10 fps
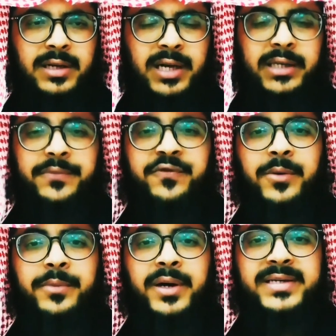I am
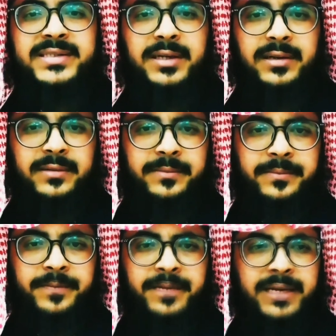from Pakistan.
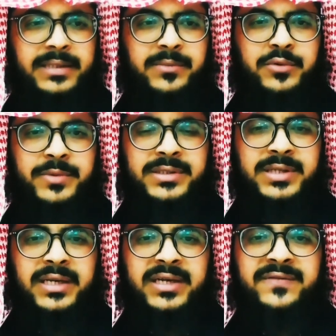But at the moment
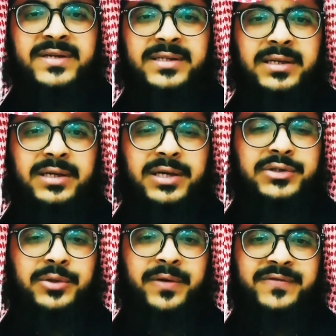I live in the
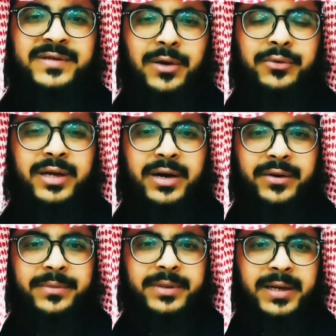Kingdom of Saudi
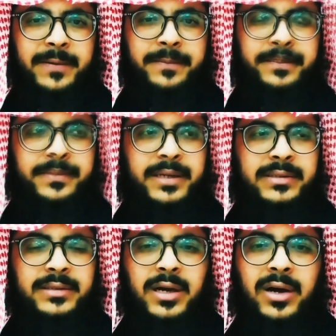Arabia. I am
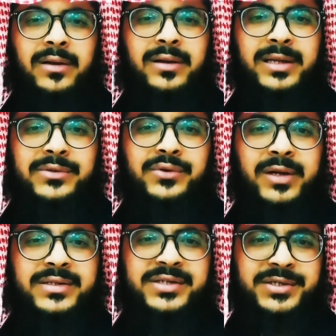an online
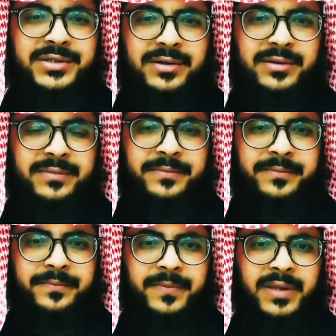Quran teacher.
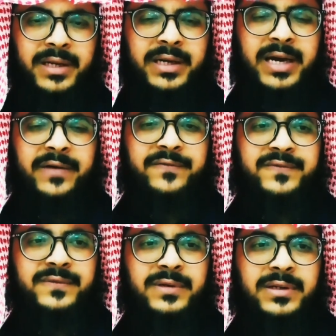I
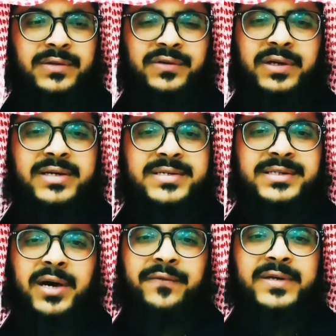have 3
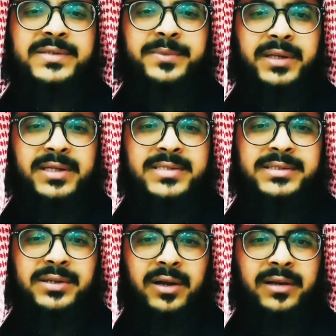years of
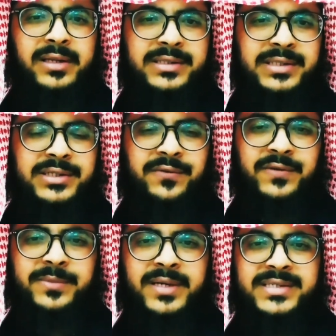experience online teaching
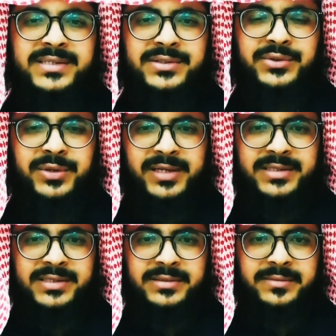with my
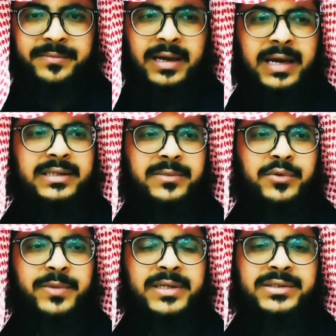students. At the
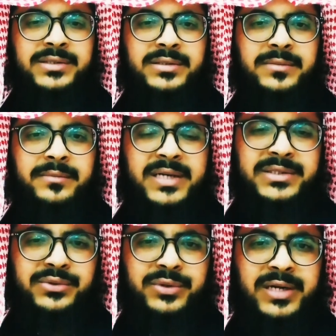moment my
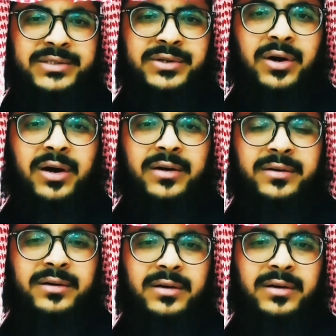students are